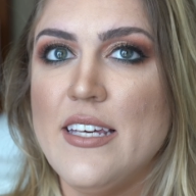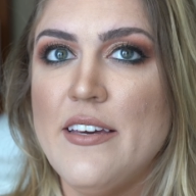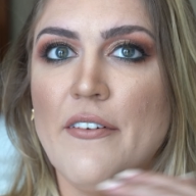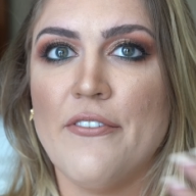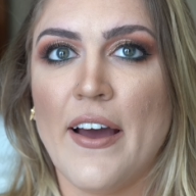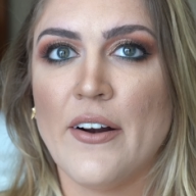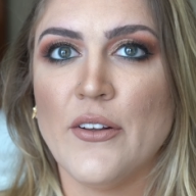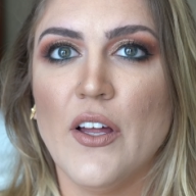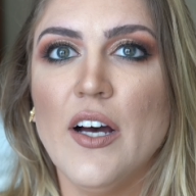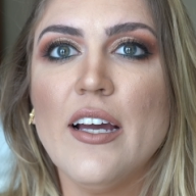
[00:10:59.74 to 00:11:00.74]
the
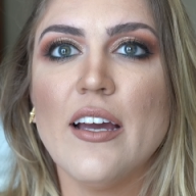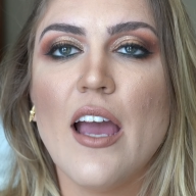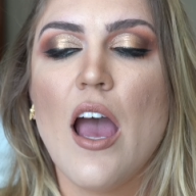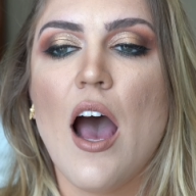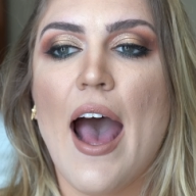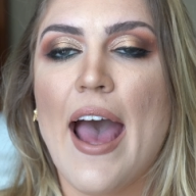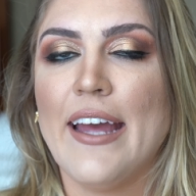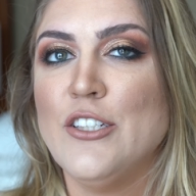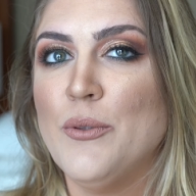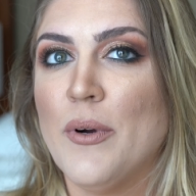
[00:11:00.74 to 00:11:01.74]
final look.
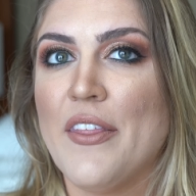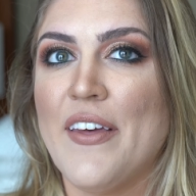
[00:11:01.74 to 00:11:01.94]
I do want to